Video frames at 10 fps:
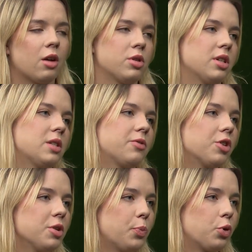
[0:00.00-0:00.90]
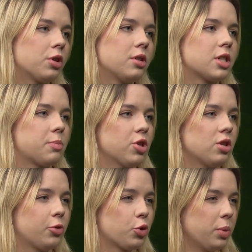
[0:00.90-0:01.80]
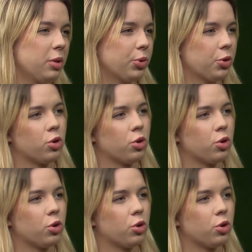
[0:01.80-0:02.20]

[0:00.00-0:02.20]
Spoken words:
would say it's very important, especially for people who